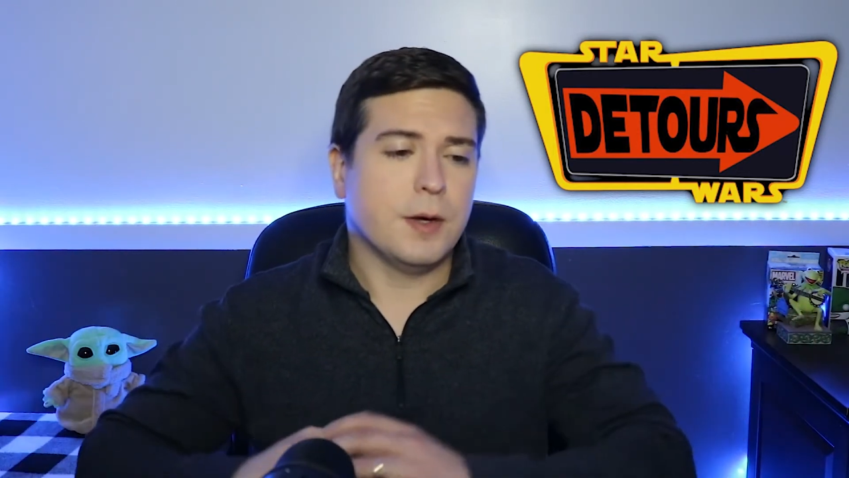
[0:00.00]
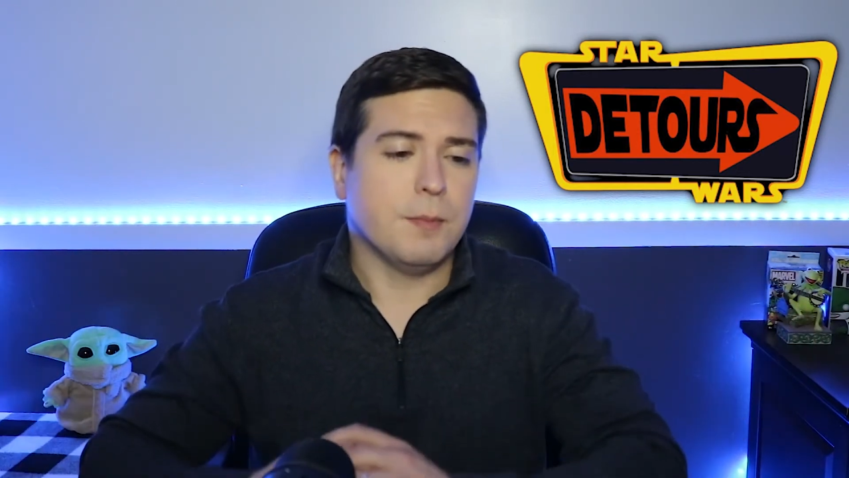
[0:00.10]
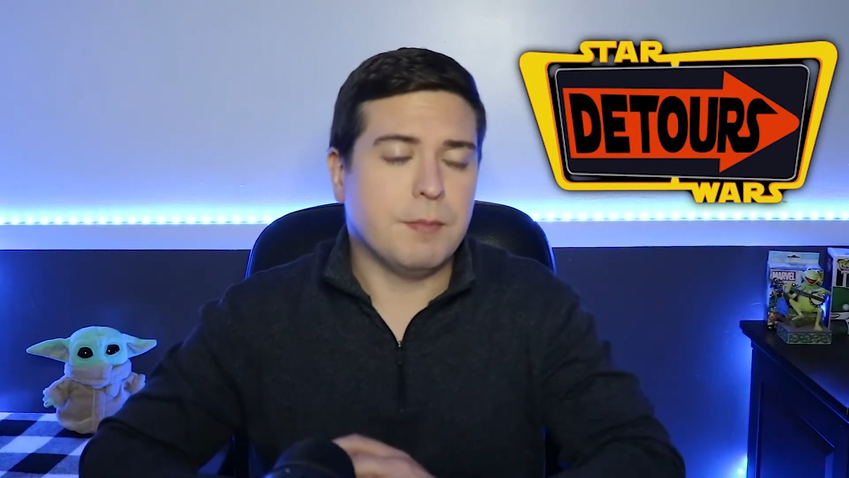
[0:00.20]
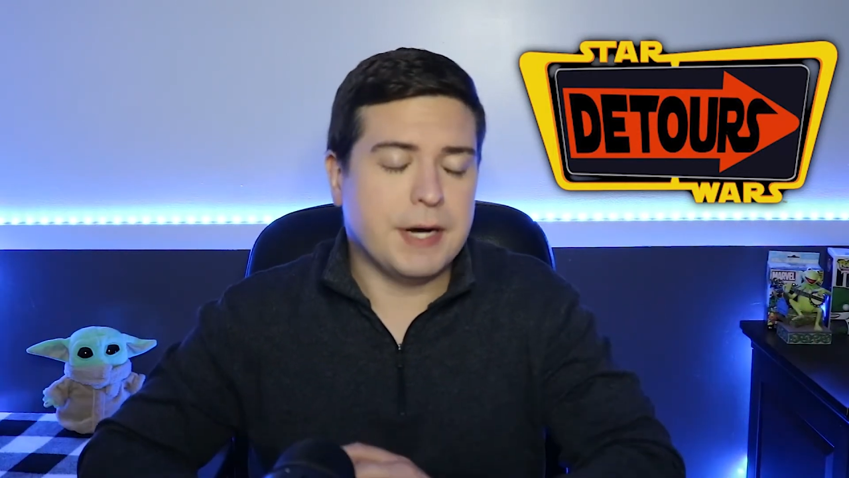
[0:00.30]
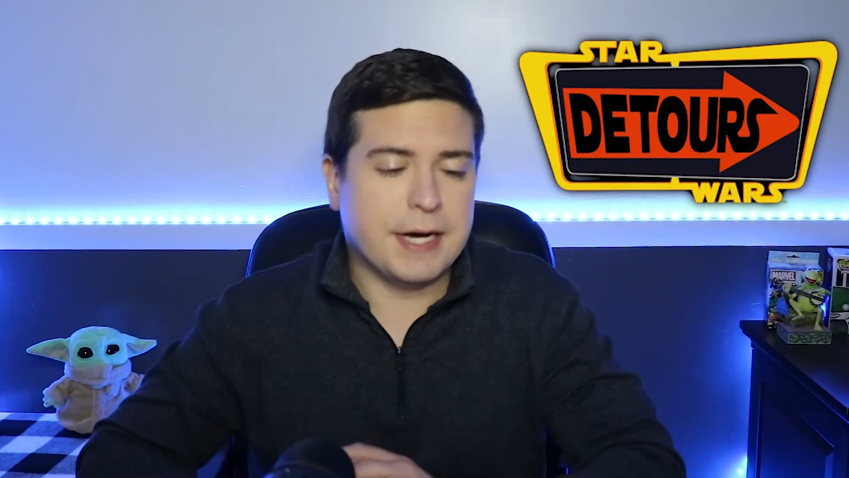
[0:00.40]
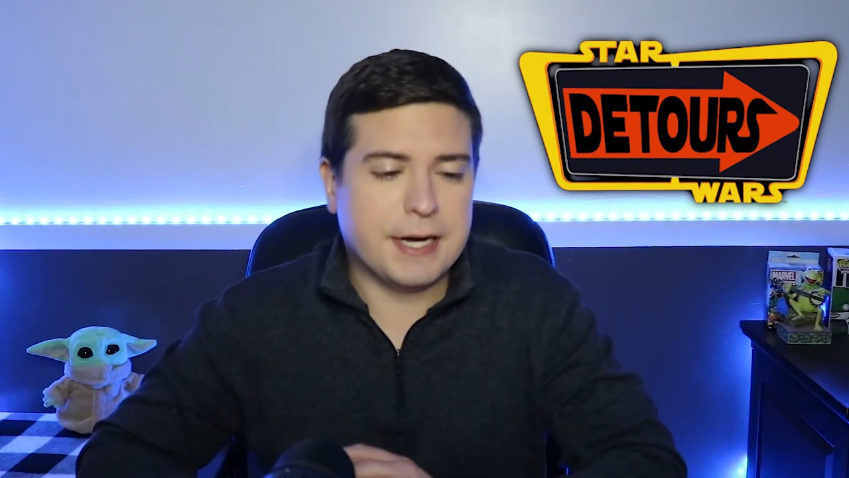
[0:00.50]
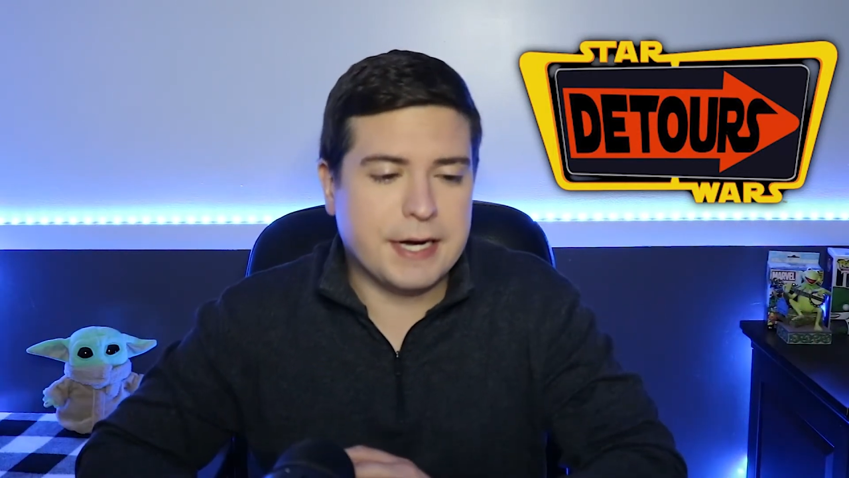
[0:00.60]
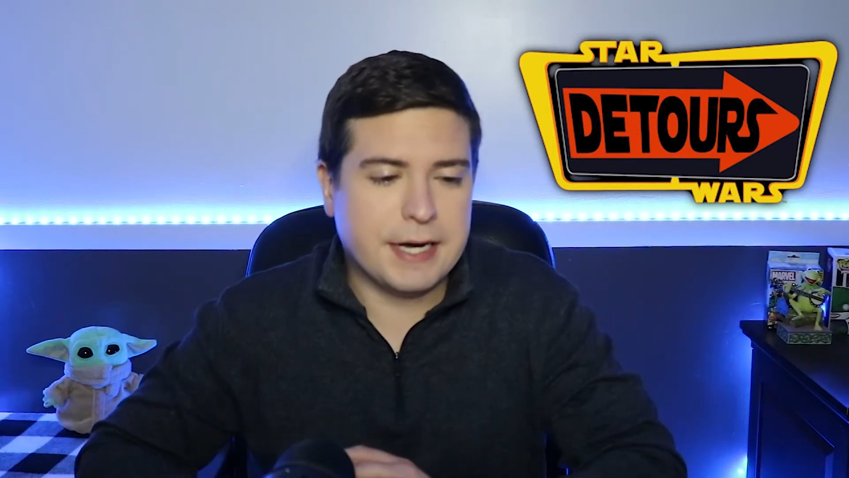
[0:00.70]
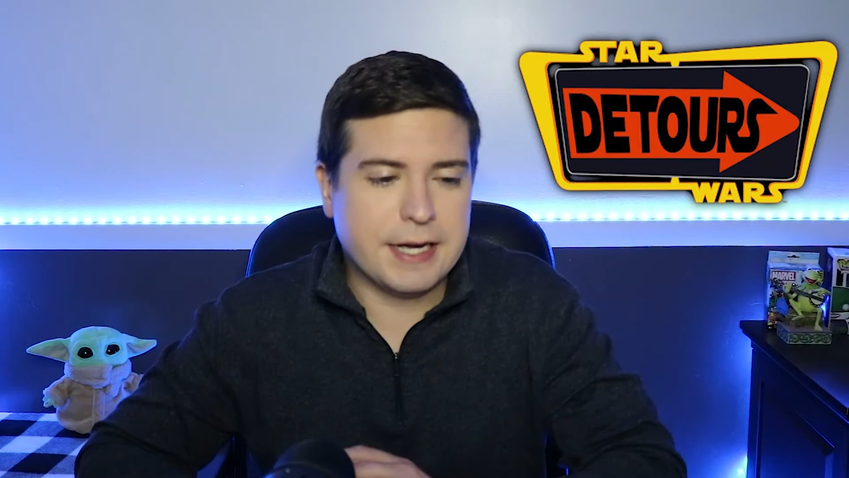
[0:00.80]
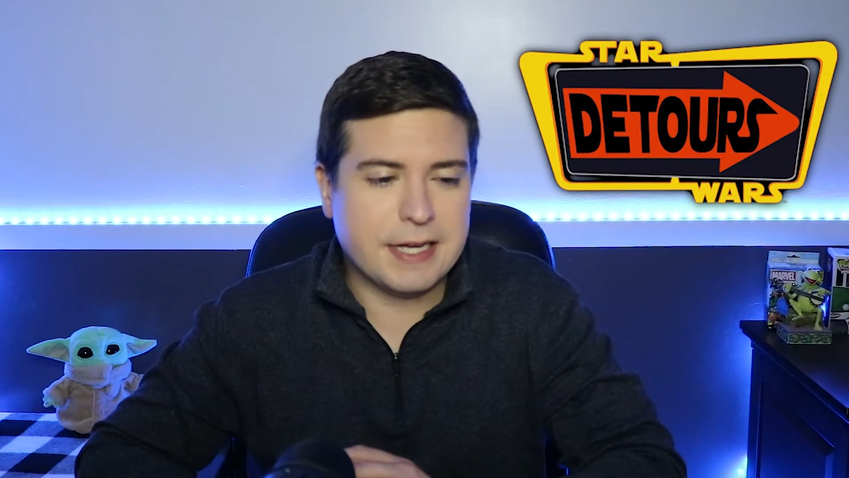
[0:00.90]
but
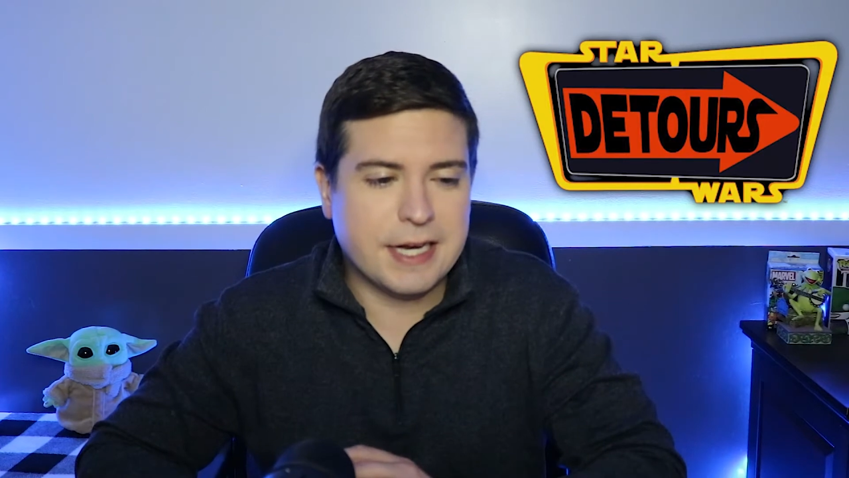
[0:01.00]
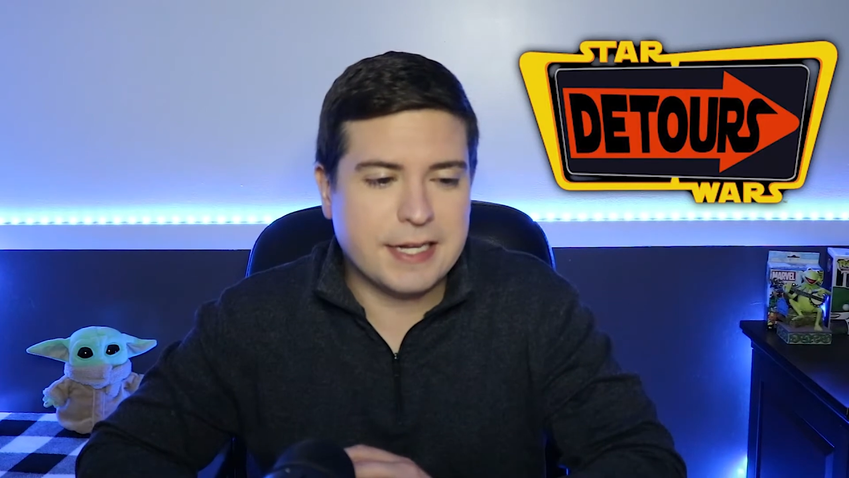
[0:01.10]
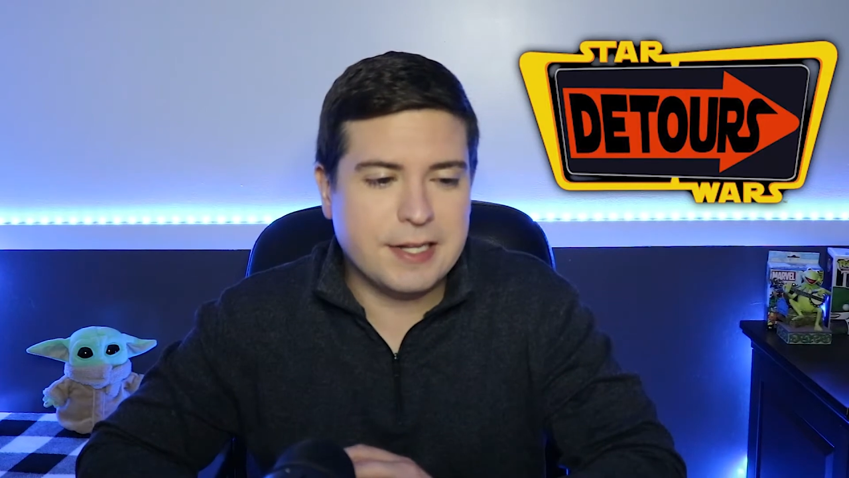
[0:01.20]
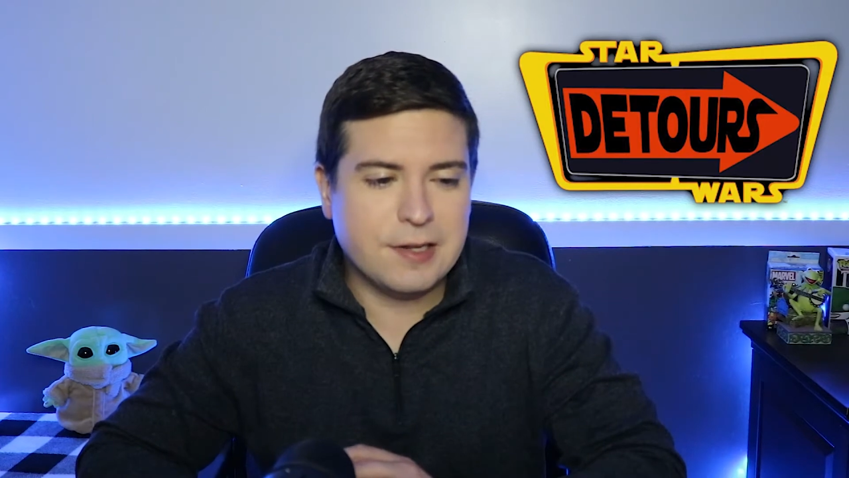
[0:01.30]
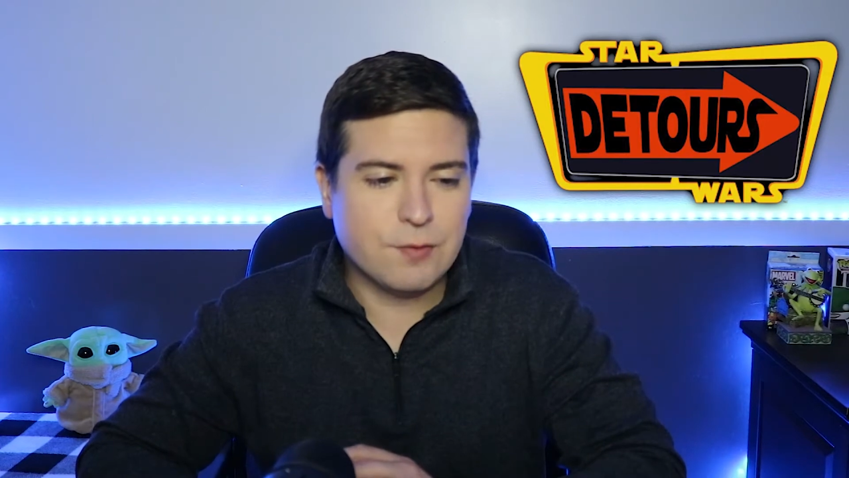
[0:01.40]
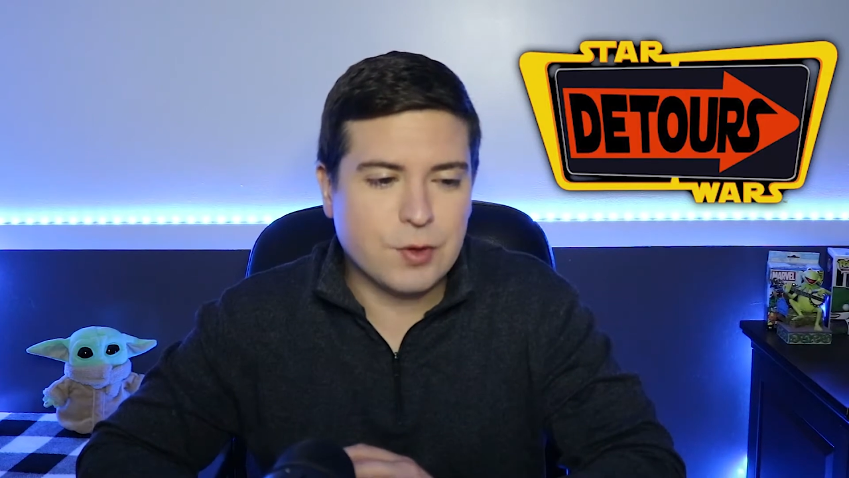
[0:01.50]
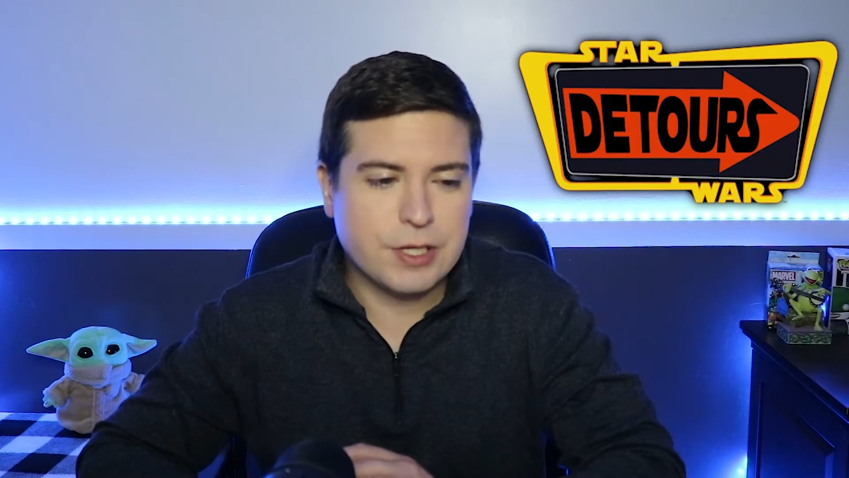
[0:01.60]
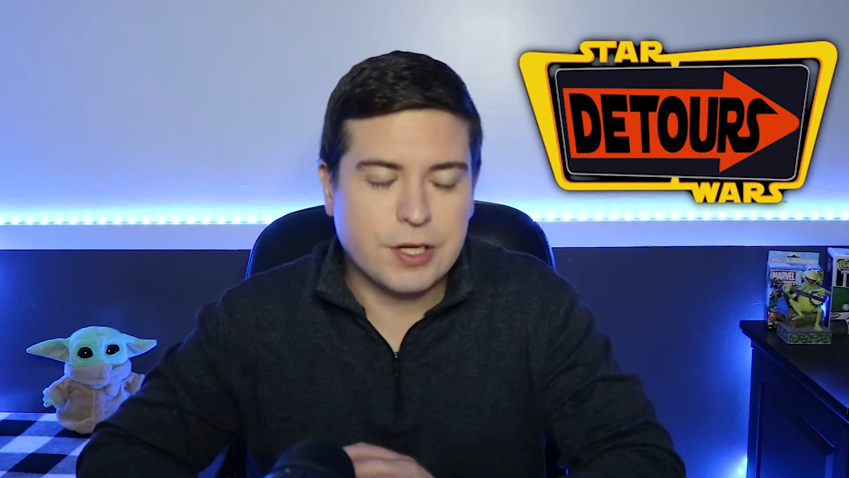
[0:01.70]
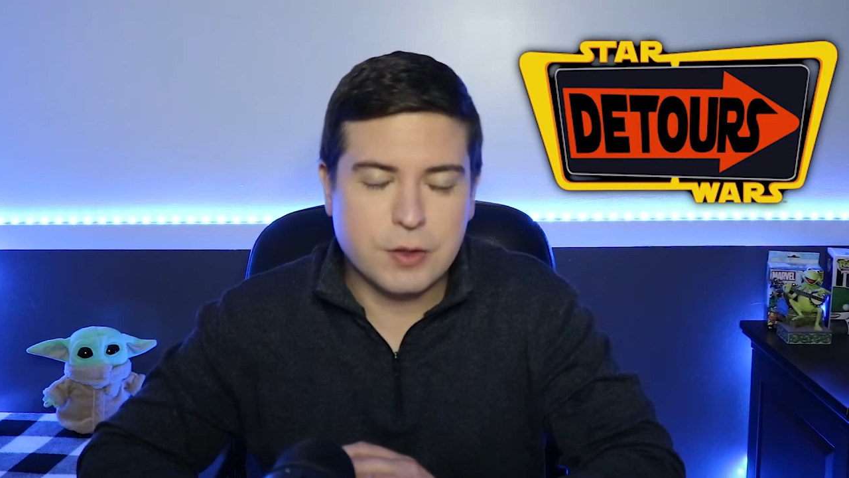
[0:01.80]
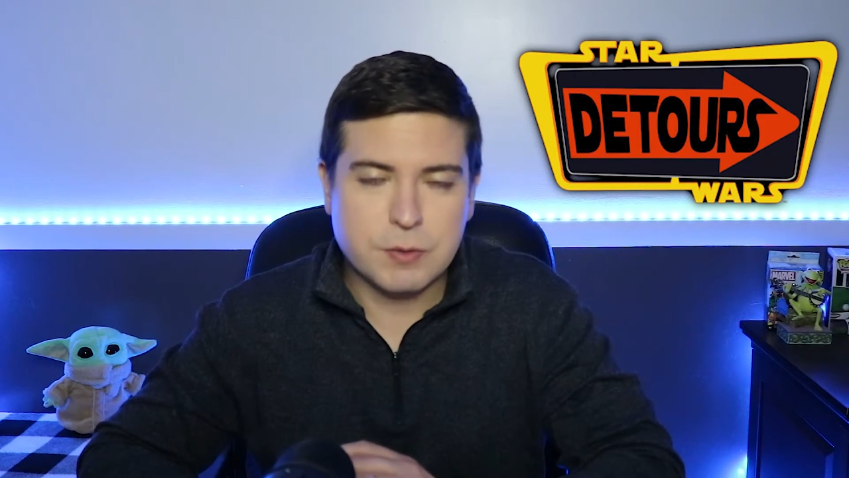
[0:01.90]
I didn't really
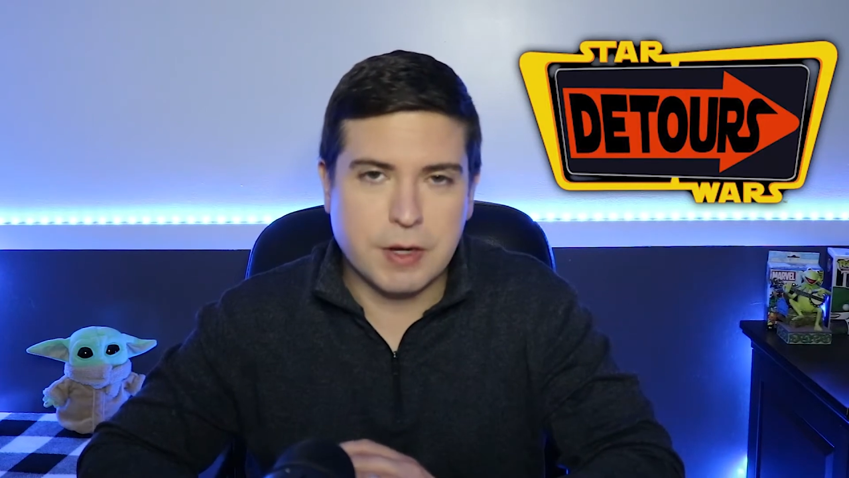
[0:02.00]
know